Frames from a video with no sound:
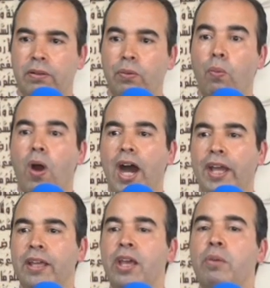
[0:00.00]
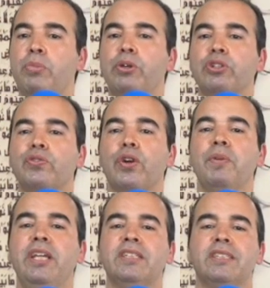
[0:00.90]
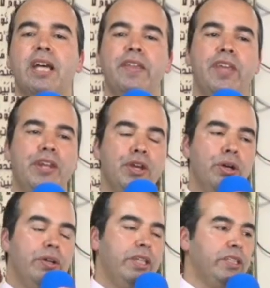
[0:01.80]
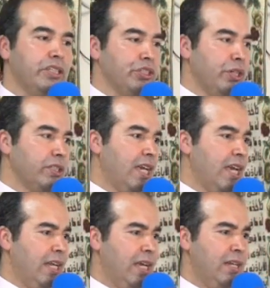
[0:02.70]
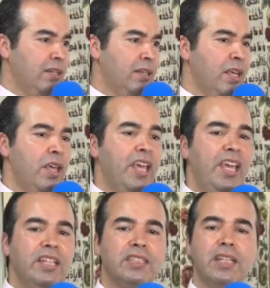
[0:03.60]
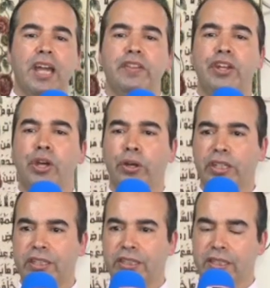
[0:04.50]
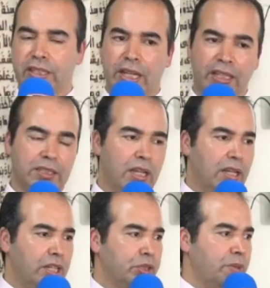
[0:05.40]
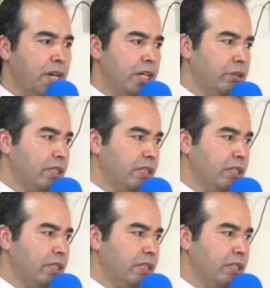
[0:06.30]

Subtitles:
Why? Because from inside they know it is not halal. Inside they know it is against Allah subhanahu wa